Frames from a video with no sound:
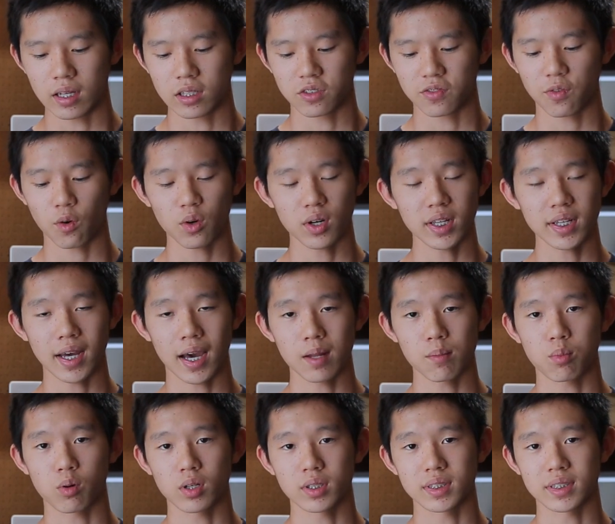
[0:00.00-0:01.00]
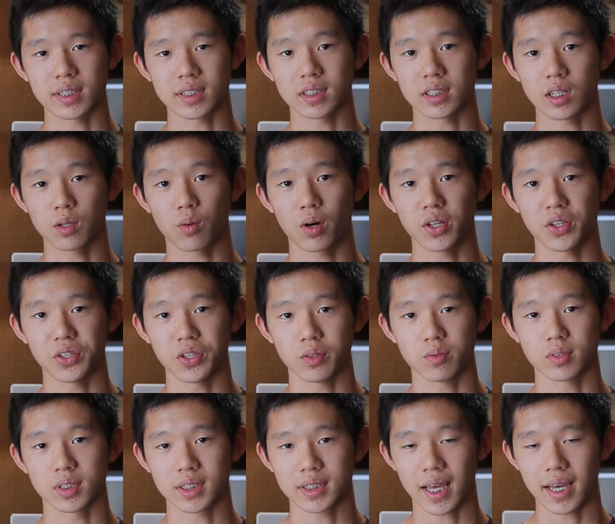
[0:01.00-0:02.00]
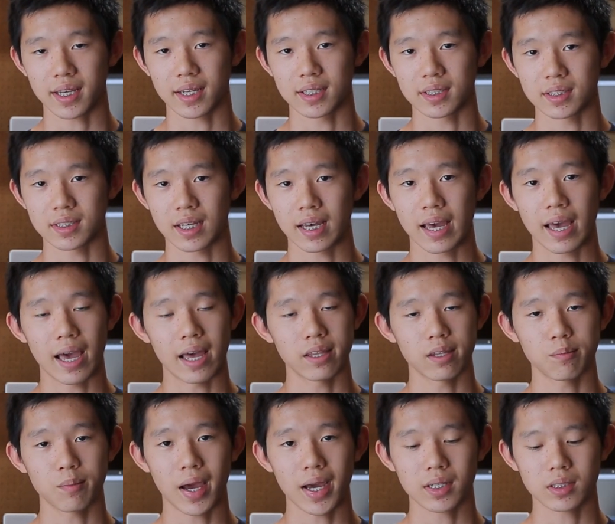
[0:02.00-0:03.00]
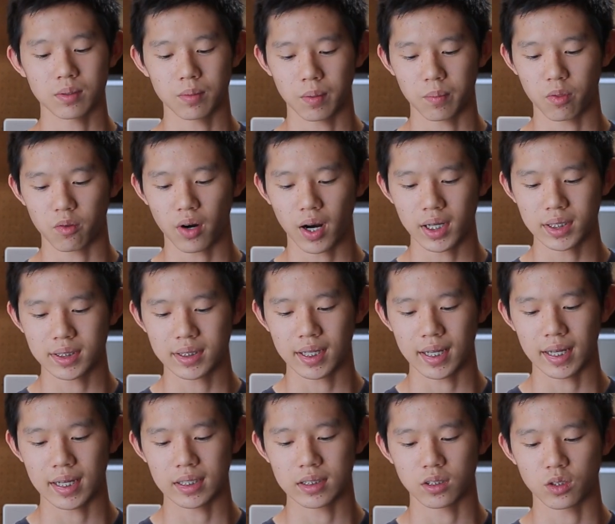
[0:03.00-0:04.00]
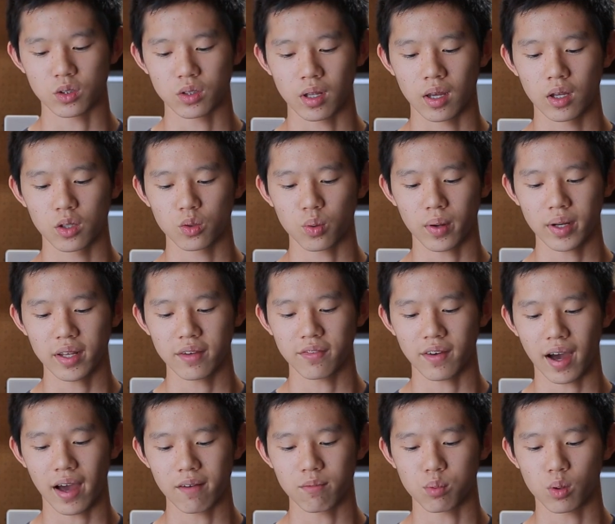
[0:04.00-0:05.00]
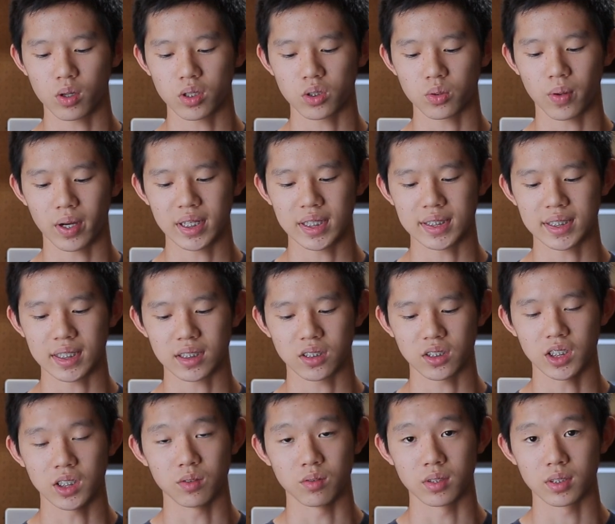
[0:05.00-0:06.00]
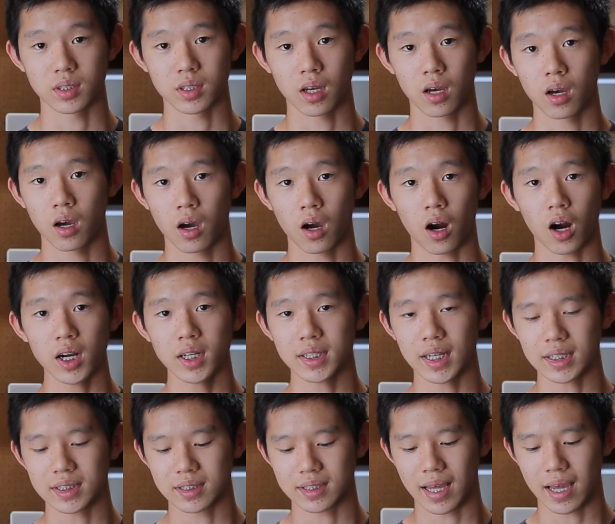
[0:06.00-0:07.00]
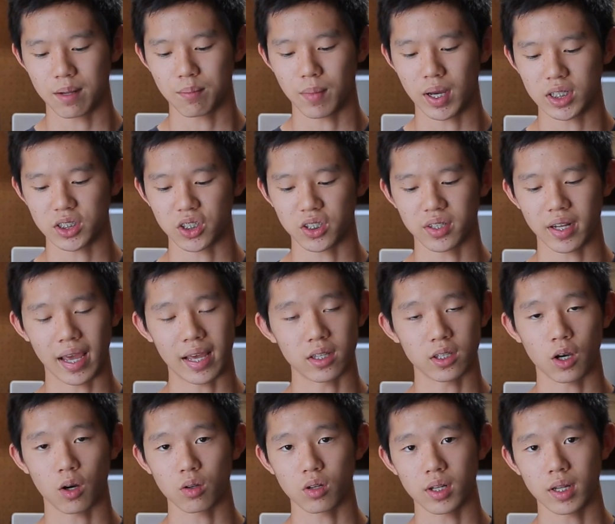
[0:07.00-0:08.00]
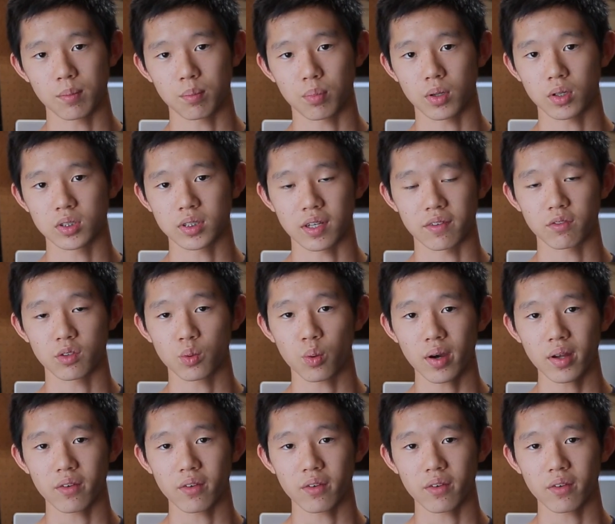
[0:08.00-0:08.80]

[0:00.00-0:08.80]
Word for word: is 49.61 newton seconds, and the maximum thrust is 25.26 newtons. Our test stand measured a total impulse of